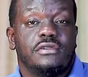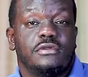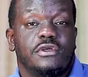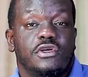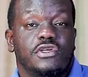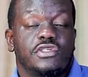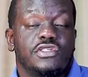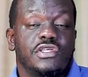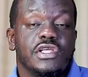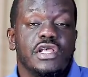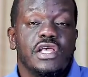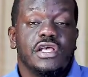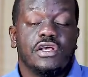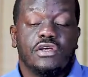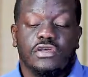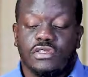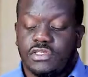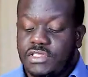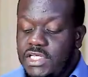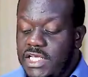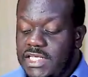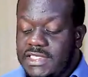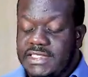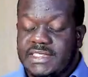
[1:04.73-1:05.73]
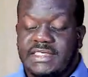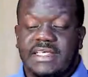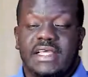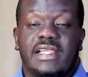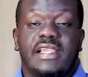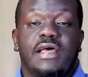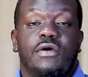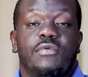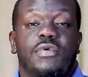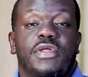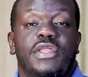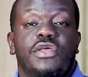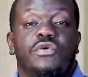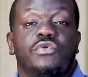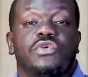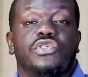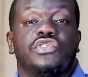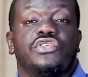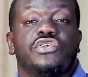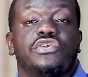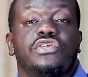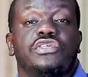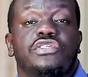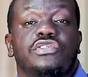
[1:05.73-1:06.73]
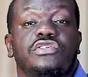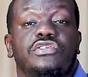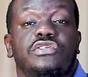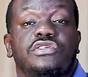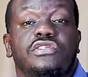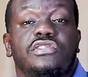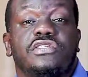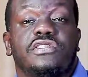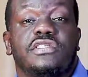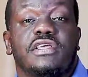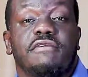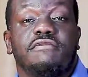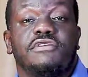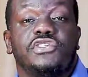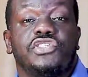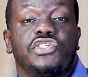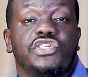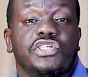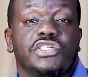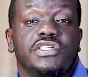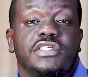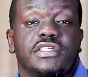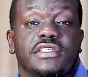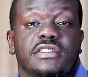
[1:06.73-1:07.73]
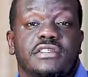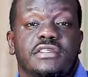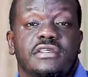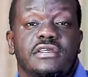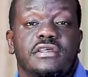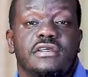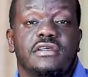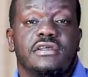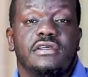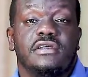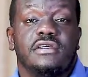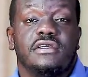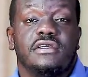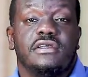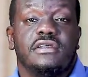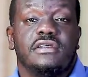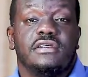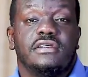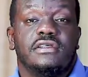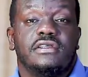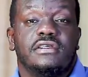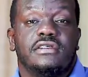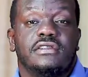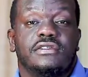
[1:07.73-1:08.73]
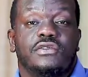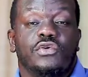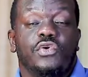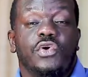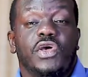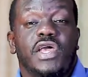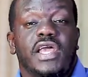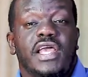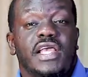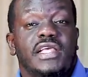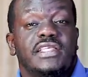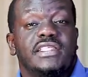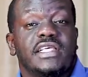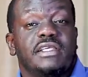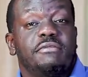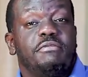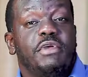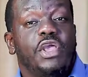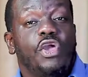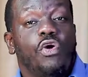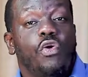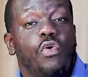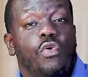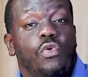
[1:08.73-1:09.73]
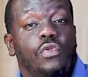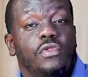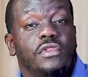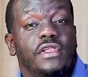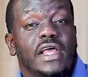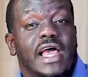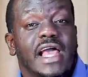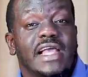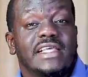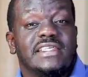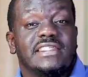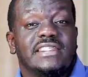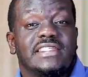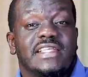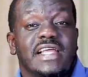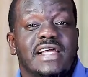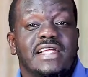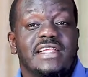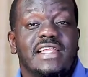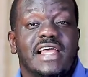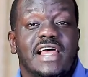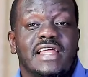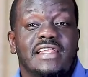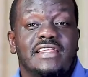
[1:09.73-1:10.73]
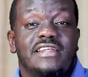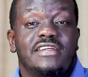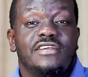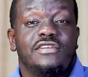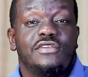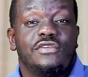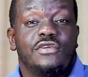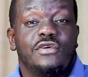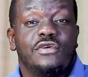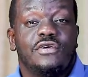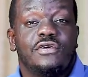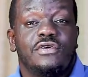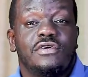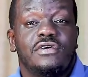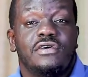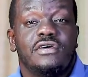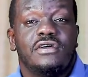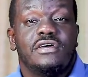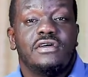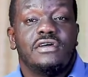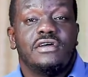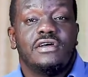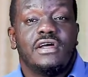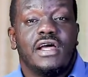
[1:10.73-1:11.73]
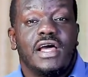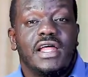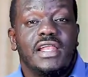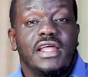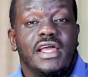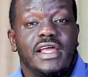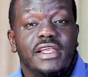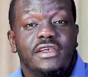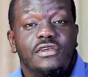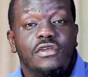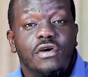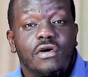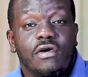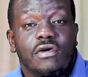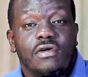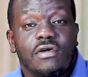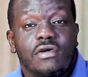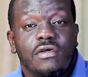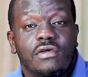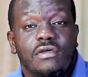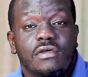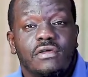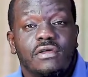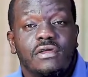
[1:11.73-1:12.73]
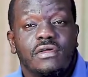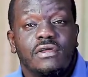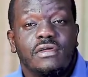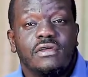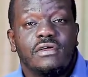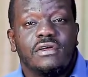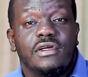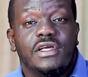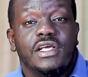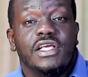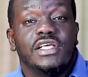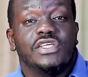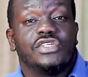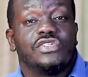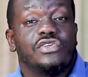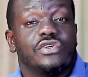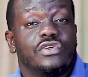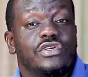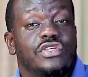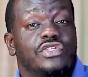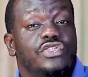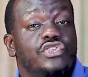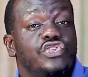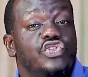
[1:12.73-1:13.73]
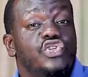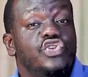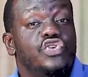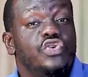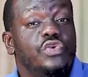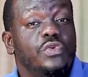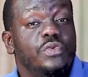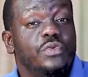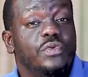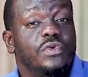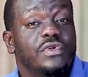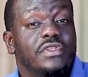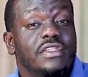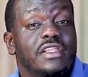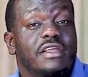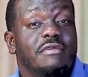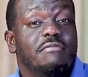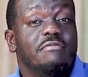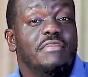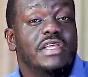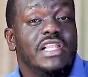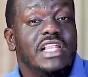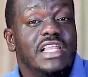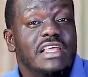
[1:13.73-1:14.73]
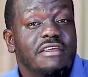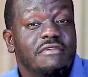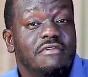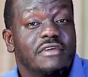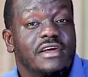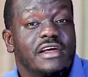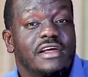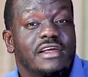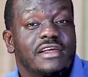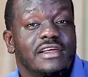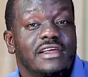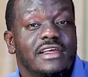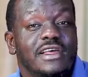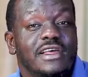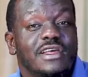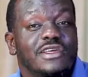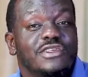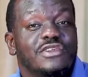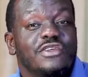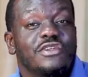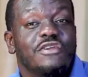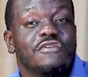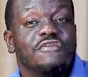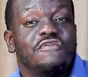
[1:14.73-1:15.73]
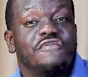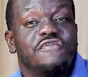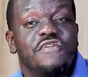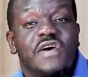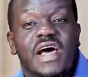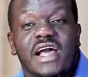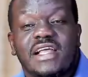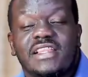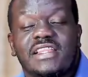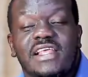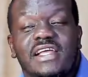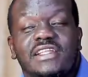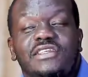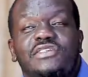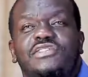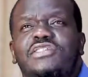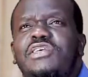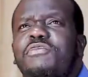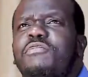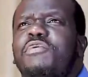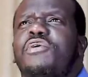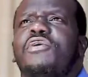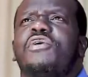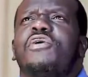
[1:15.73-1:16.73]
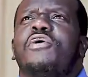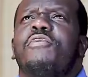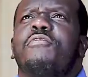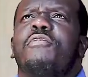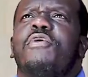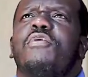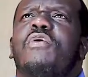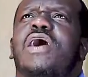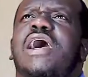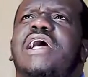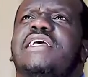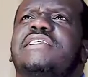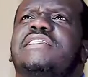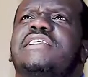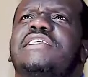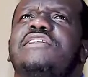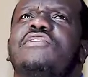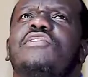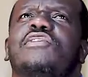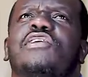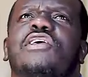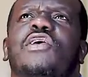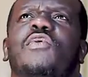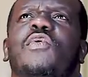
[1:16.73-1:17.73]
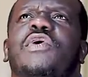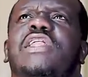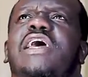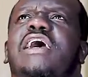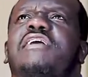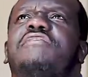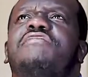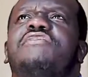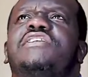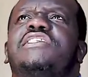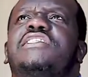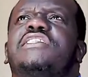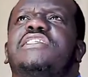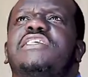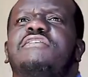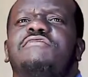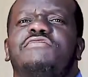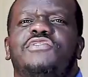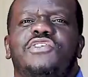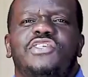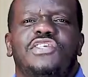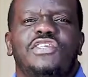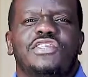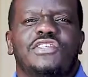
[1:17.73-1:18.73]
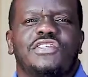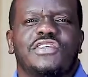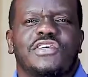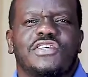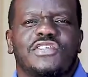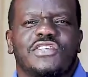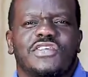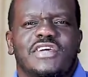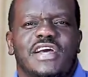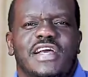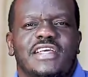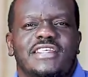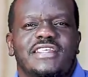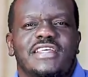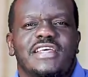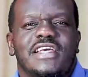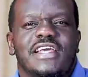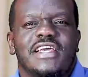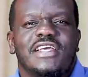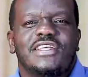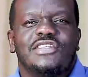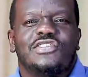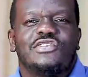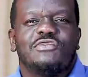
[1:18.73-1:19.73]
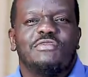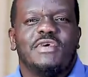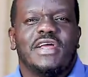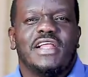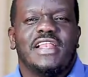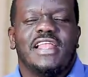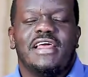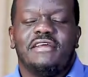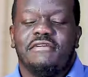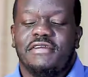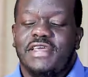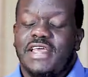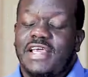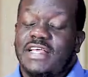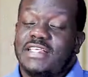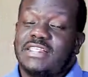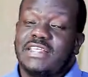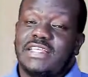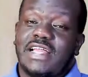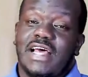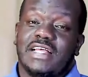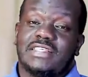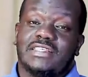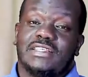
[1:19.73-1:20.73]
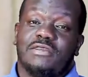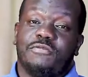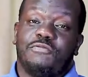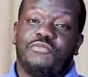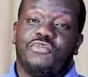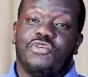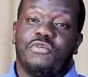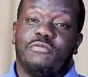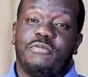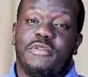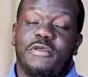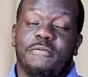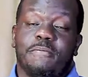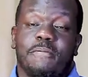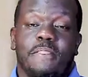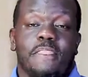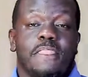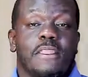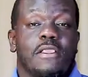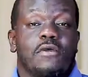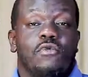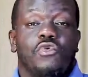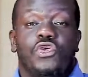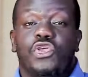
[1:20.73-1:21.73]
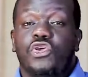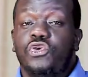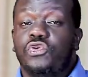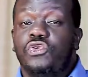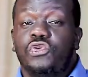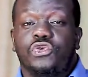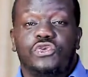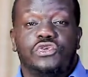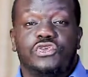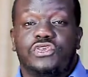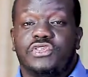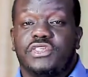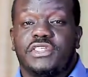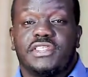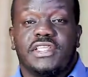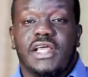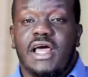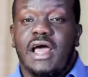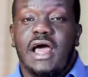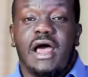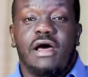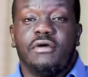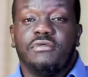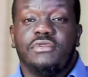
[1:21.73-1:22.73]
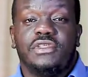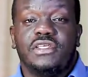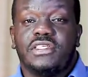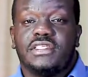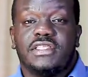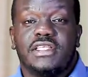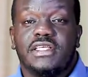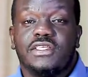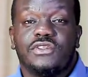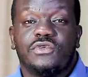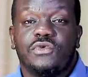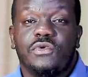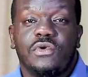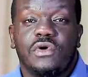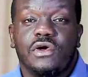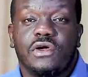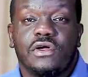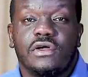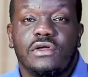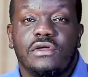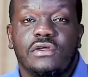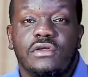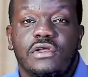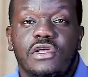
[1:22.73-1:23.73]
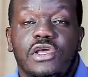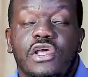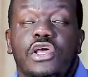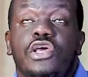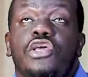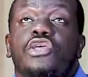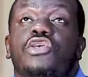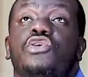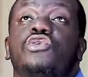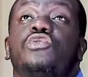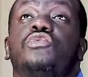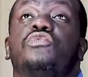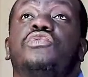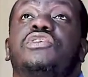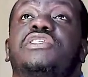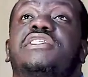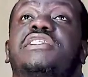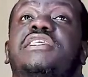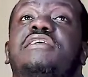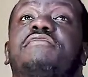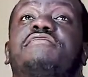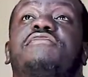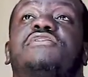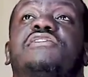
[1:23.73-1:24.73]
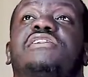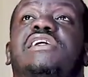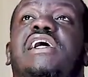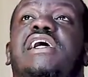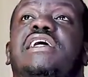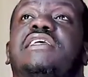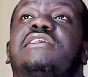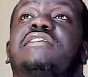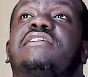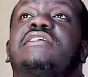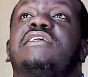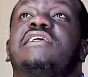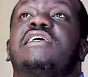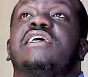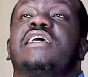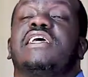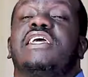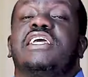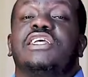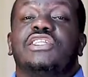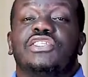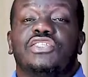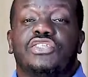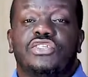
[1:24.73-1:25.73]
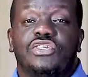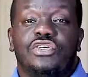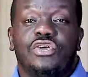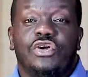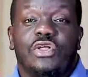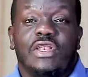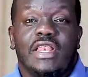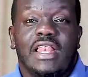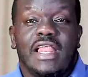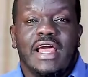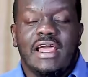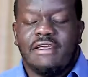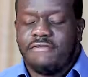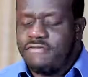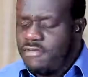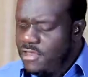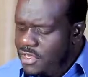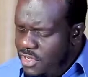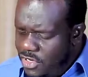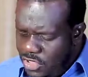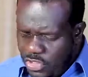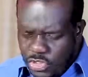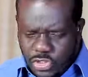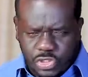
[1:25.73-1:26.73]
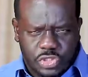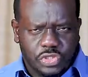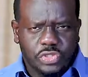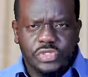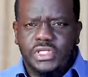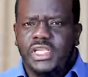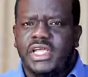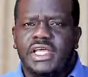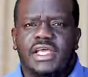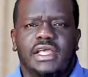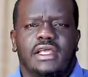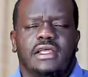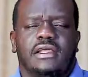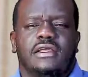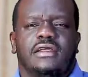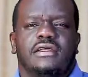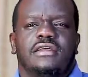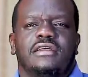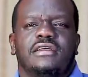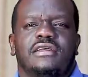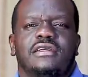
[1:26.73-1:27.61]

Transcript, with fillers: Because, because he said that when he was talking to the seven churches. So he said, Behold, I stand at the door and I knock. He's talking to you, the believer. So the fact that he said, but, but why is he knocking when I've received Jesus Christ into my life? He said, That's the problem. You don't understand how these things work. You receive Christ into your life. Good day.